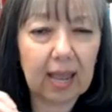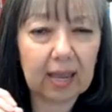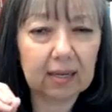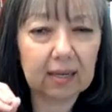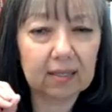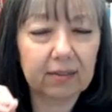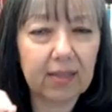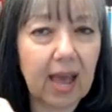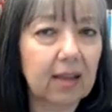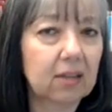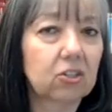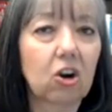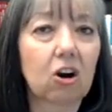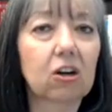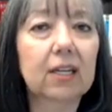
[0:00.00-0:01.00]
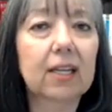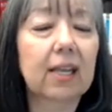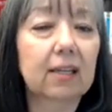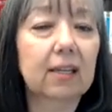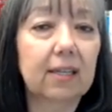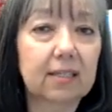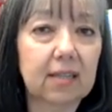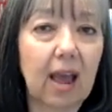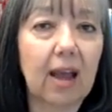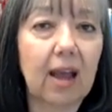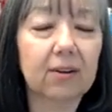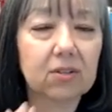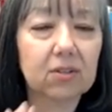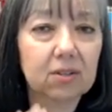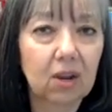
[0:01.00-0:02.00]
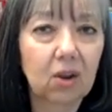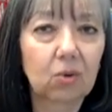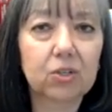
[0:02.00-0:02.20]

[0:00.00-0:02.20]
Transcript: and that darn kiddie tax,